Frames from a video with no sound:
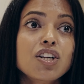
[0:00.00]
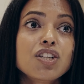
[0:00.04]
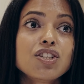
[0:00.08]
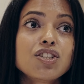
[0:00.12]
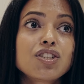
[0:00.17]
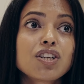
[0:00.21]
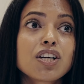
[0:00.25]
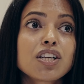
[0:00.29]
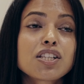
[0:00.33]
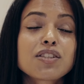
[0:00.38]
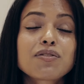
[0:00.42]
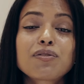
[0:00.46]

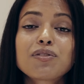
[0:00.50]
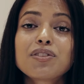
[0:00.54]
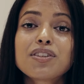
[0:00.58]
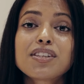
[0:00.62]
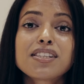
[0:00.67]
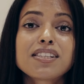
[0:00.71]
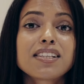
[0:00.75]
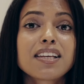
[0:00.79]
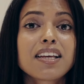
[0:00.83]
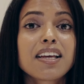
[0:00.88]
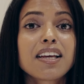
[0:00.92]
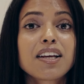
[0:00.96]
just for the
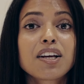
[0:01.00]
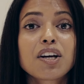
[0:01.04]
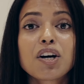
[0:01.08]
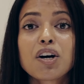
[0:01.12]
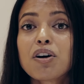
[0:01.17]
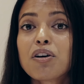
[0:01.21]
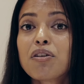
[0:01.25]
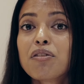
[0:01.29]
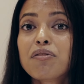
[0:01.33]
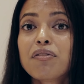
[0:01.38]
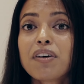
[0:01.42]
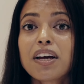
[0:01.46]
sake
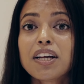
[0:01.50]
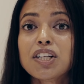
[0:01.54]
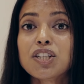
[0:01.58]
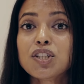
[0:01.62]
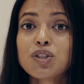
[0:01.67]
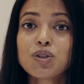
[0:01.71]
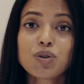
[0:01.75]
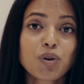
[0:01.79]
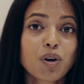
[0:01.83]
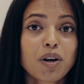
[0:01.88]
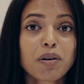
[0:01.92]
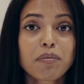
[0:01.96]
of
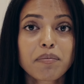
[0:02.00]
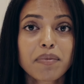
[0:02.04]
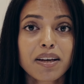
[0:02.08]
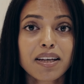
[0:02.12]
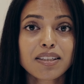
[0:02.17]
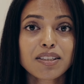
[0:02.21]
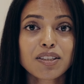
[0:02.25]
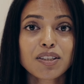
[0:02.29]
enjoyment.